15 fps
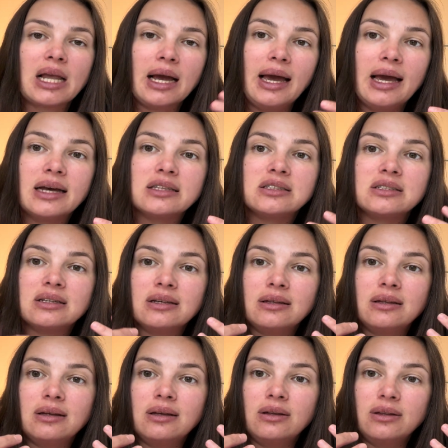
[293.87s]
and
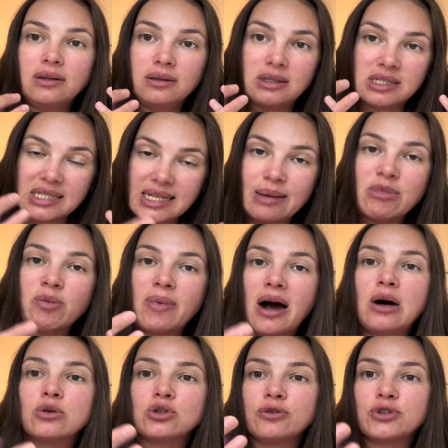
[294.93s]
the same
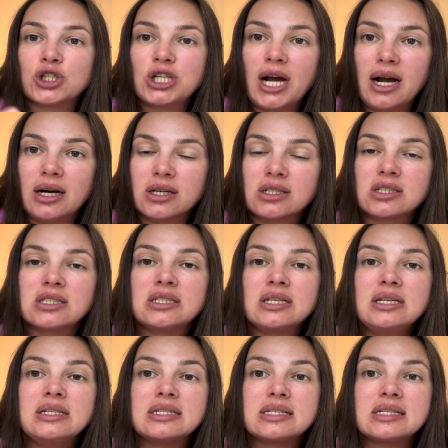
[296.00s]
amount of shares
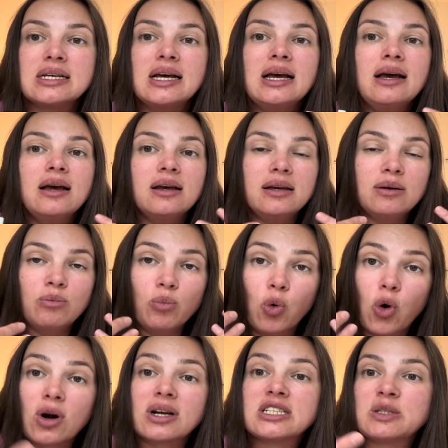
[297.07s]
is
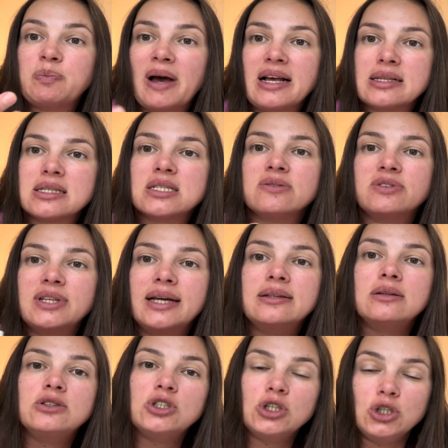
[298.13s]
more expensive than
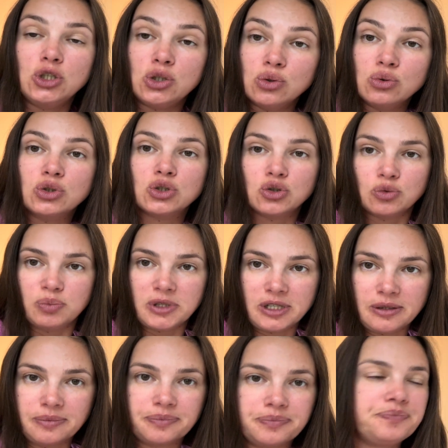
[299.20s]
it used to be.